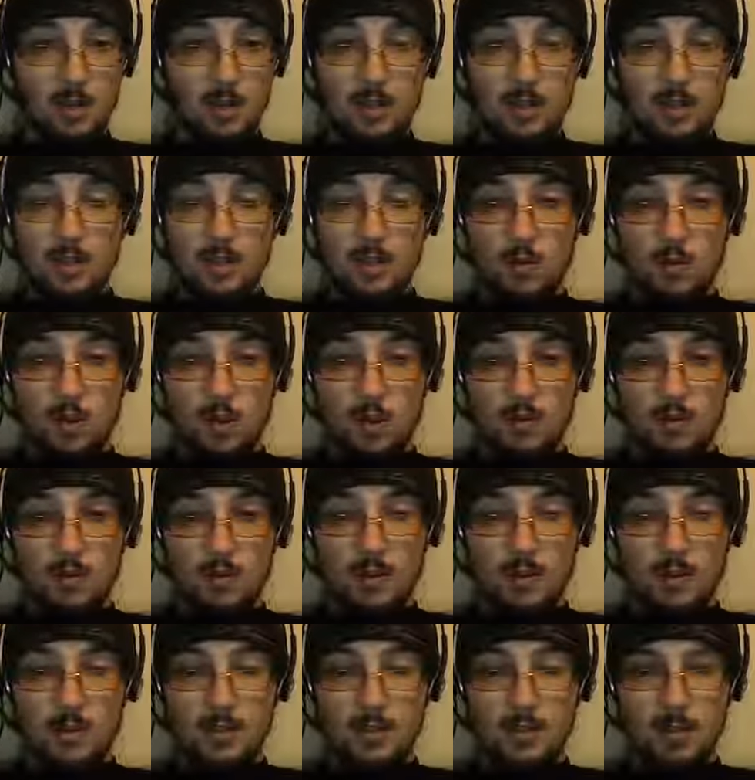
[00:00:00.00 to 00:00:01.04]
what
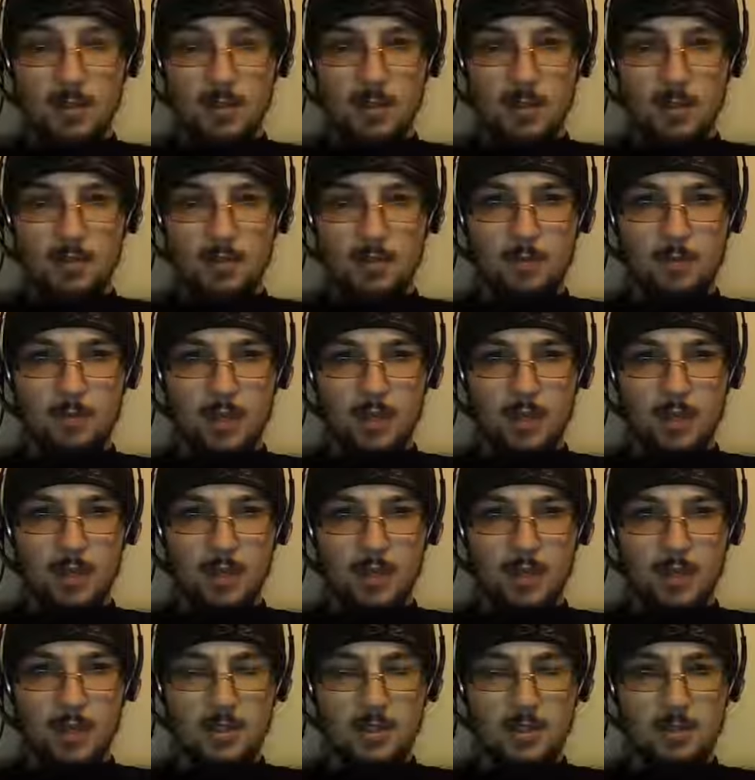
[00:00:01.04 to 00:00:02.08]
disqualifies the Bible from
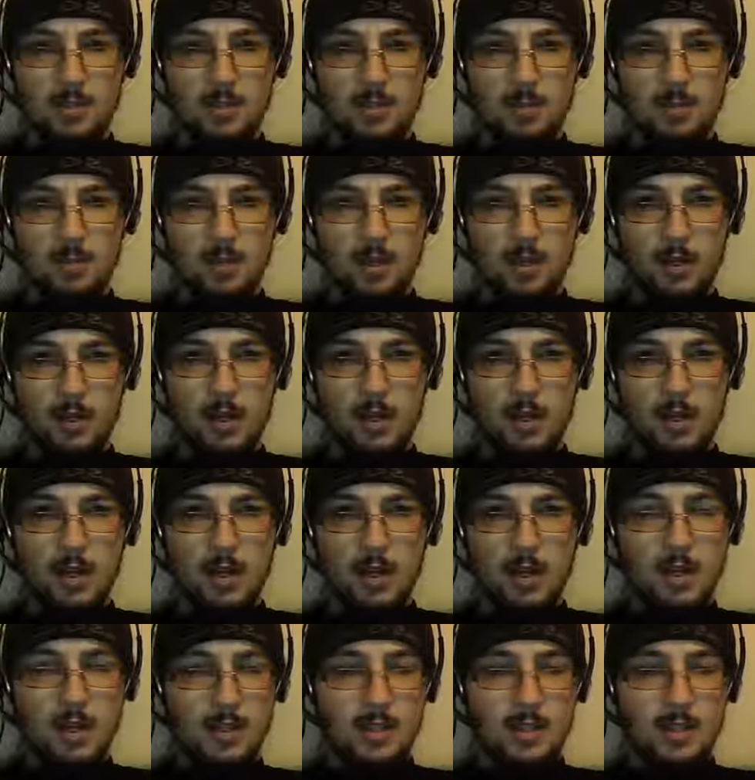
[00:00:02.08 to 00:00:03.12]
being a history book
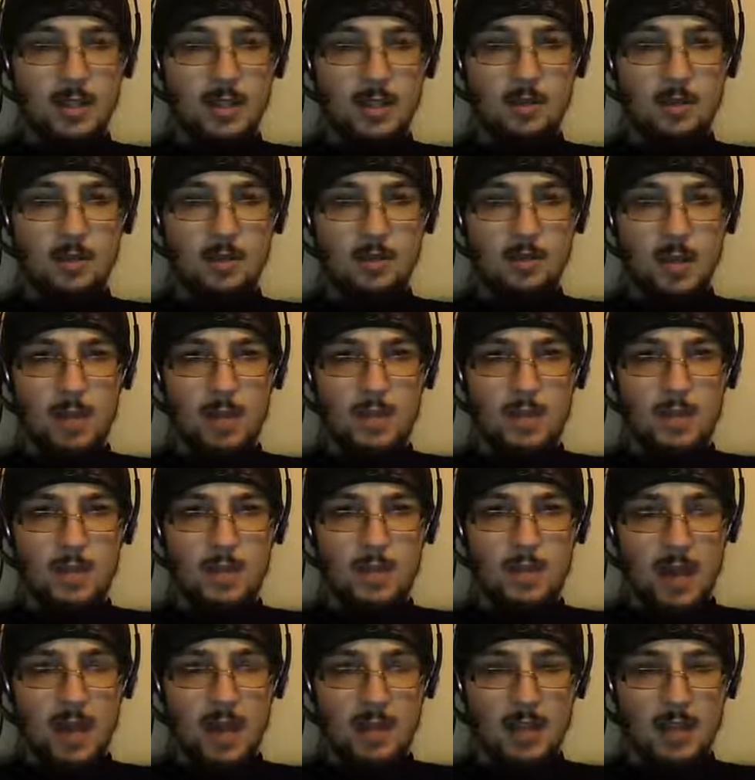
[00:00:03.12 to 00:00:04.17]
is anyone's
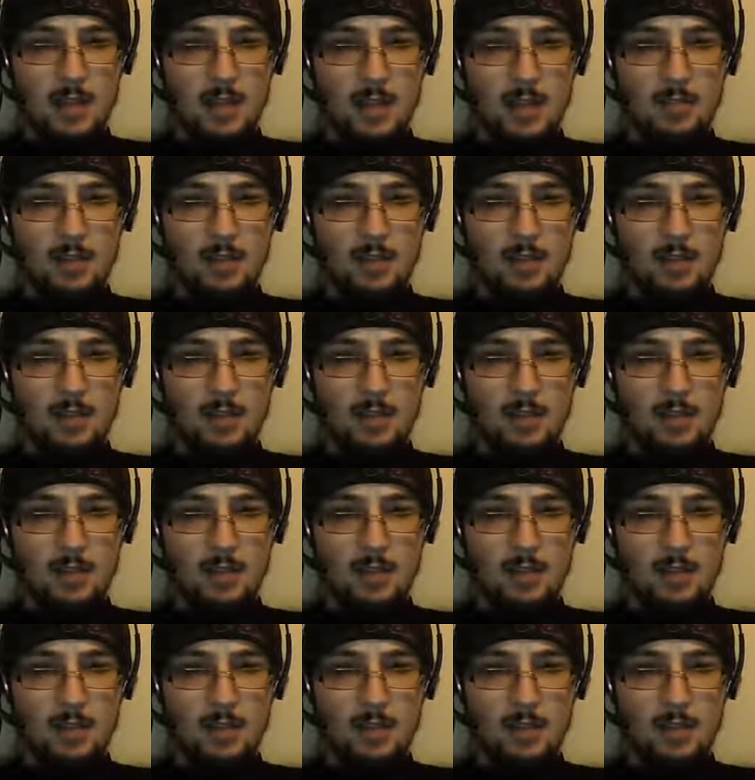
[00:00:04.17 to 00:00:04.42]
best guess.